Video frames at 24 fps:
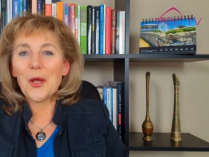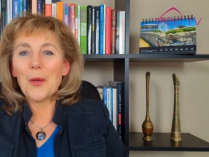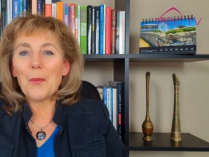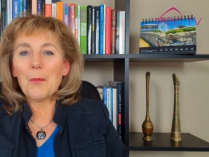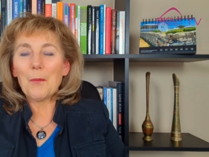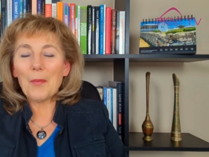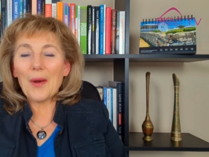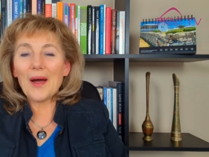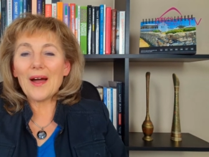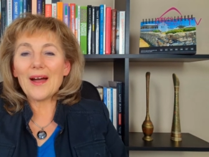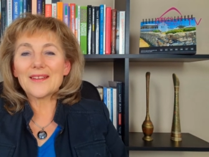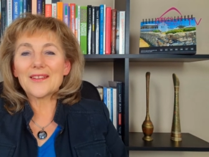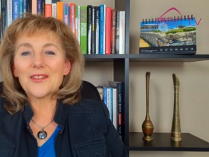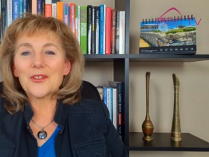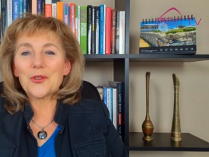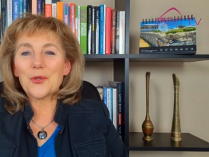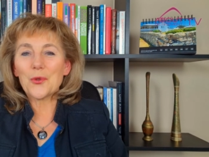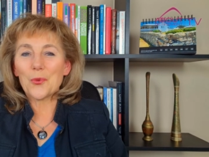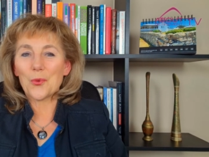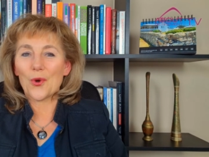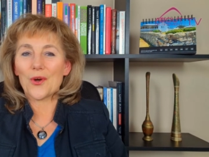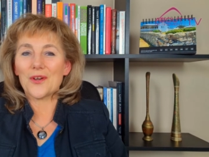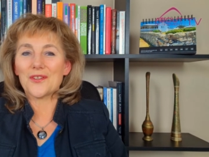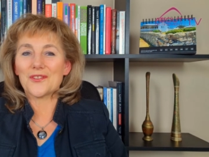but you
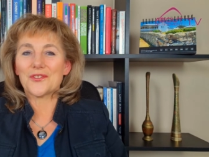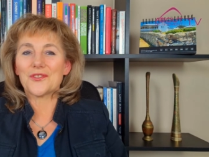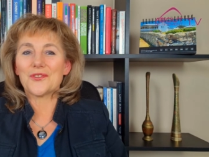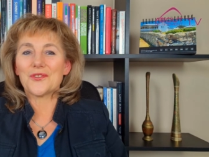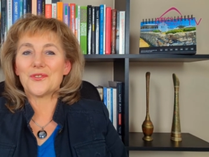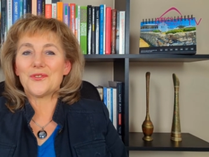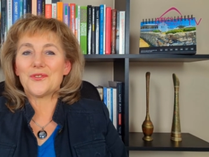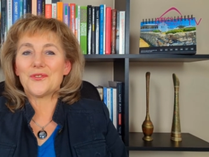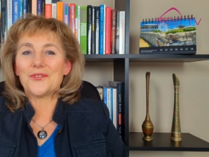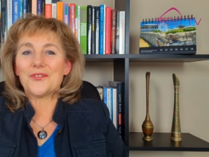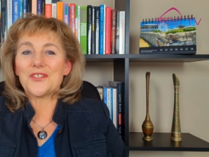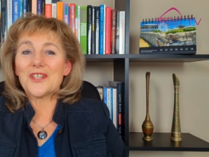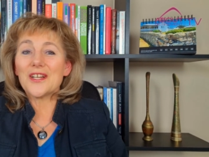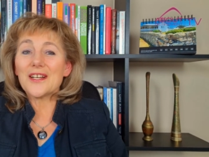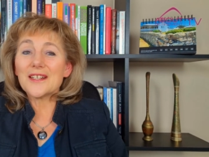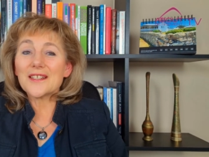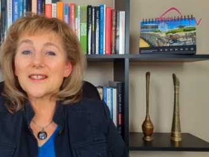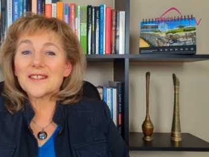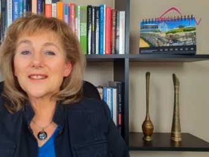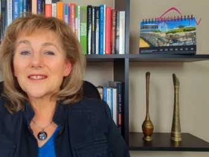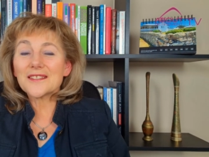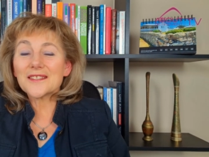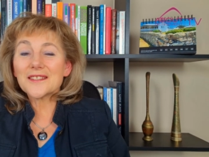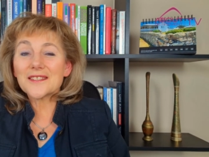want to
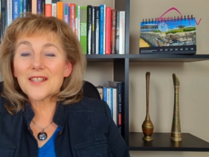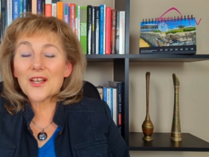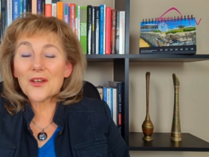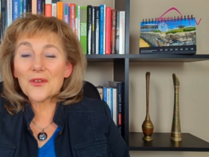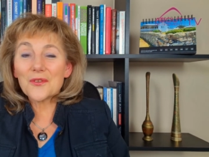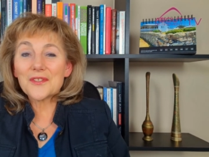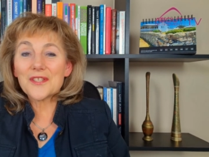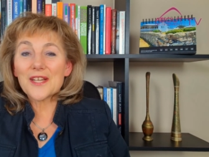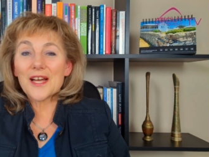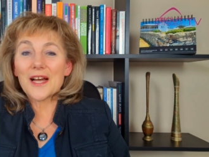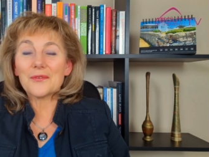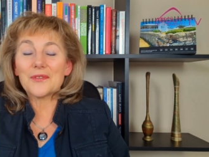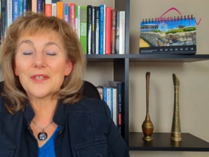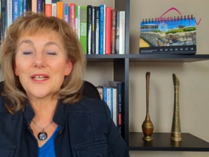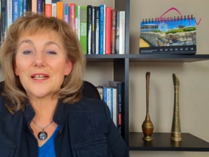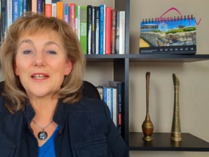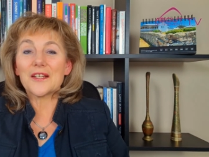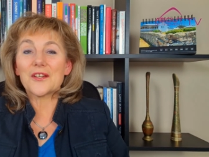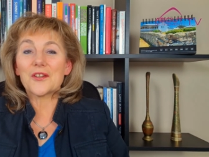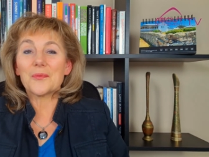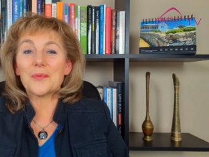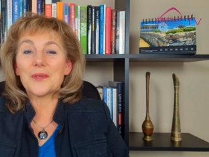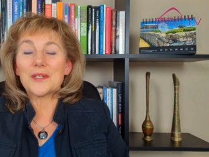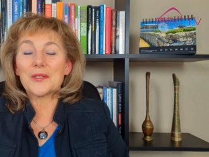just slow down a
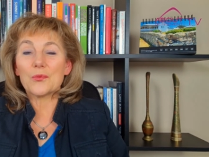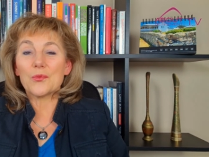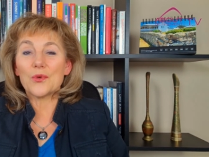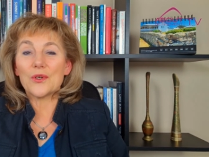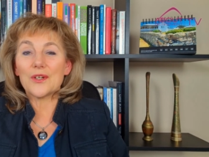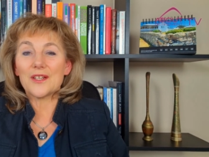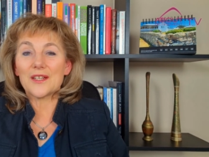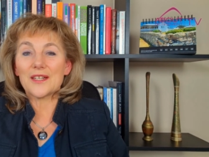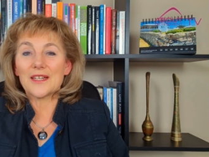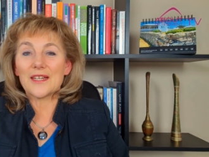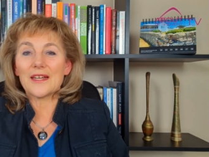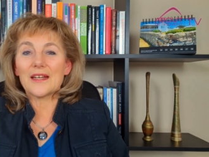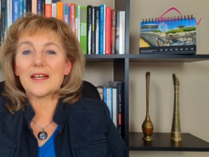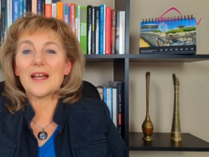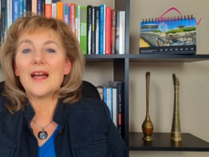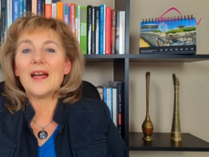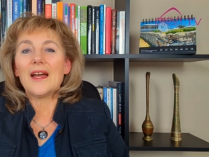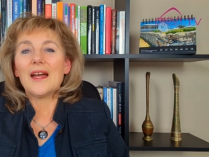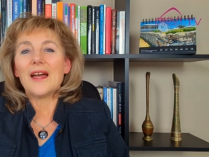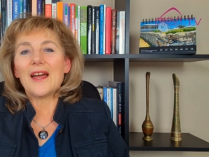little bit working